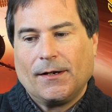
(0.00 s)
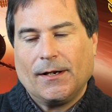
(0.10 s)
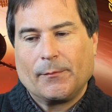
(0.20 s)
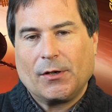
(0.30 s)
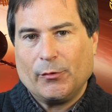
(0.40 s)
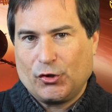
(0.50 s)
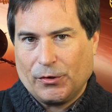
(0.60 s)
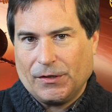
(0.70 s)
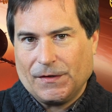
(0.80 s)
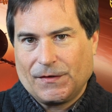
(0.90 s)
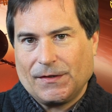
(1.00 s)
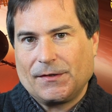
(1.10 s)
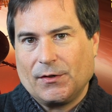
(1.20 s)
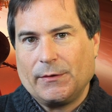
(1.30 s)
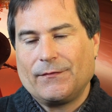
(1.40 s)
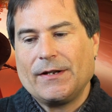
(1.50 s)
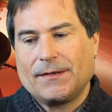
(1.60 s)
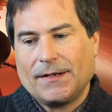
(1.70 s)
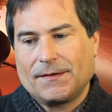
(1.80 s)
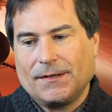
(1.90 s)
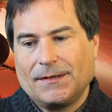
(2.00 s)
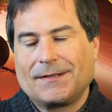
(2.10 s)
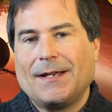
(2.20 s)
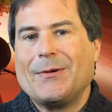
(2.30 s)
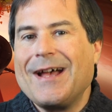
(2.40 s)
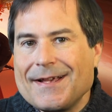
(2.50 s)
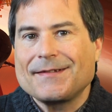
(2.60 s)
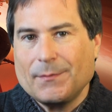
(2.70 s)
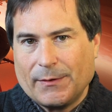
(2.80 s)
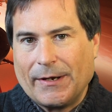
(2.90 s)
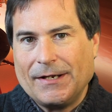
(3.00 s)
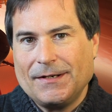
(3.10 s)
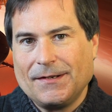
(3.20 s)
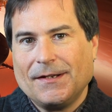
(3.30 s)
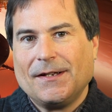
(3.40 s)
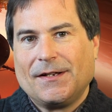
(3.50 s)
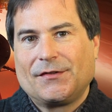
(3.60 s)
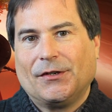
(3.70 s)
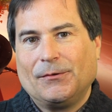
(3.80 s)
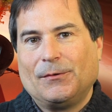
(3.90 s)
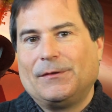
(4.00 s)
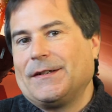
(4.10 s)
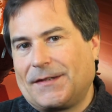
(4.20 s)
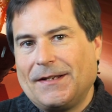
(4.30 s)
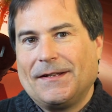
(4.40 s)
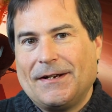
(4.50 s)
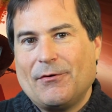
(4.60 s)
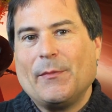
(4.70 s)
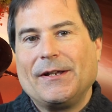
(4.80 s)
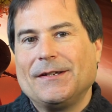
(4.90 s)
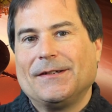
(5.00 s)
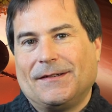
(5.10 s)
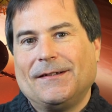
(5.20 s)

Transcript: Come and join us. It's going to be fantastic. This game has to be made, so let's get there and make it.